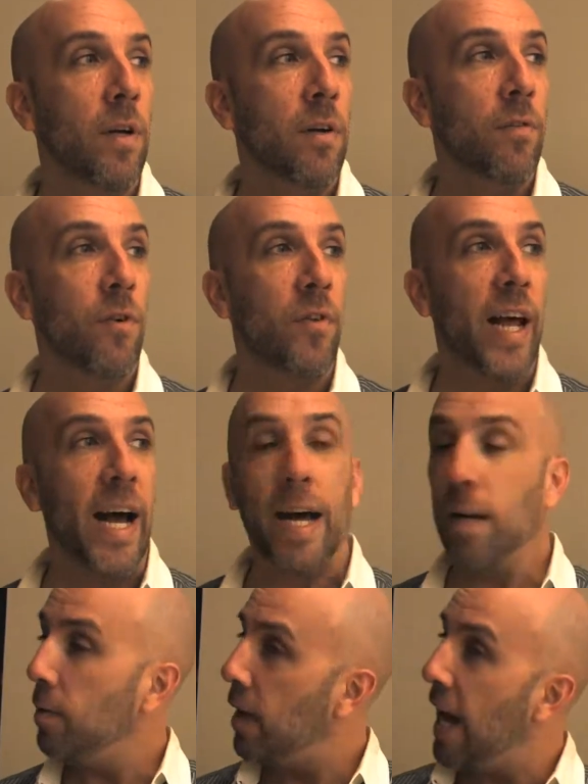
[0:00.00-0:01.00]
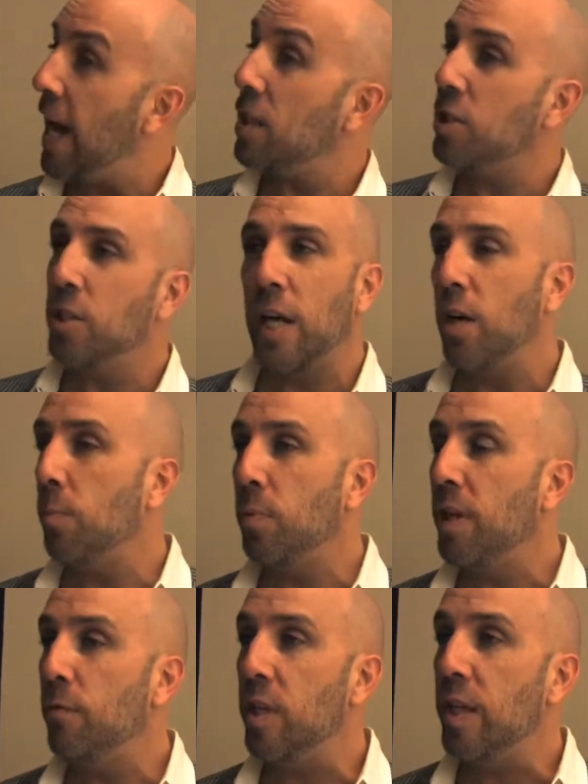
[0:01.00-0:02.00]
for that action, I don't
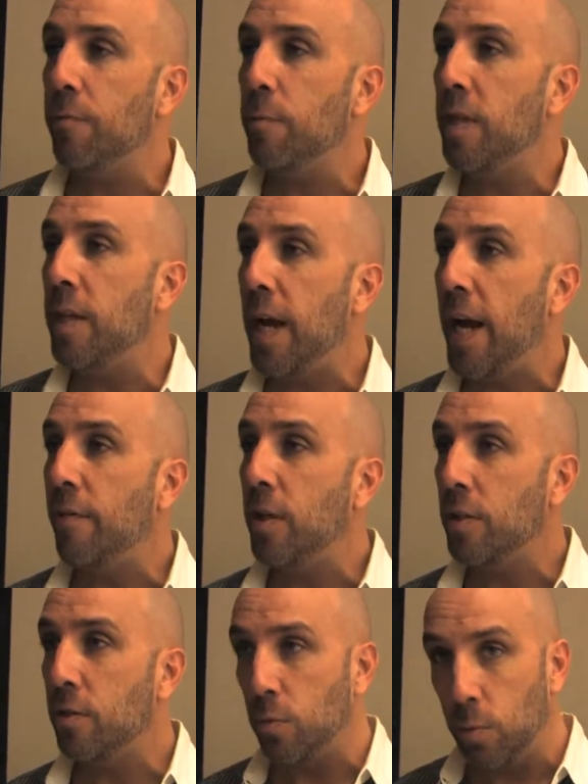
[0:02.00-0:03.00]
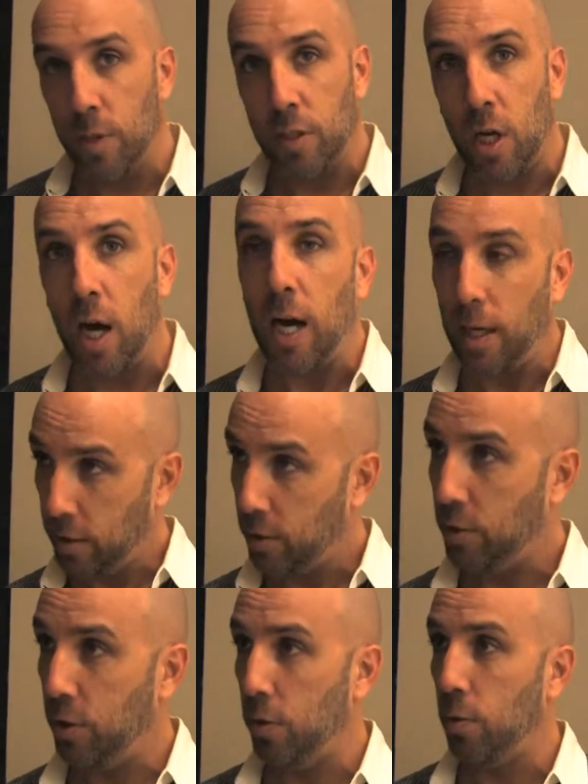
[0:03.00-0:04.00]
believe we'd even be having this room to talk
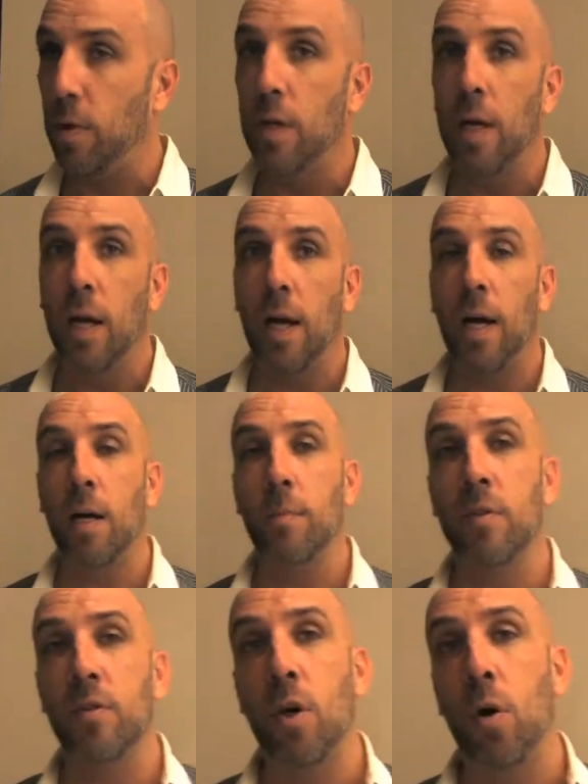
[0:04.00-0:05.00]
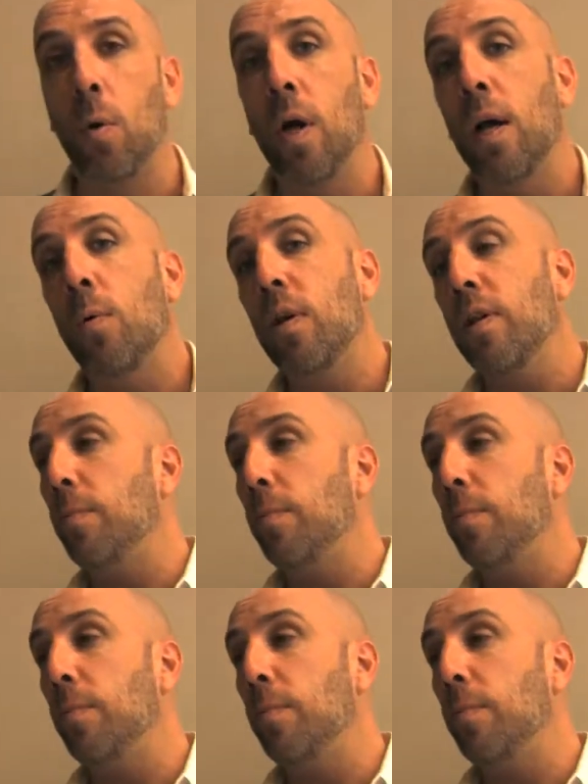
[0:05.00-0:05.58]
to. So really the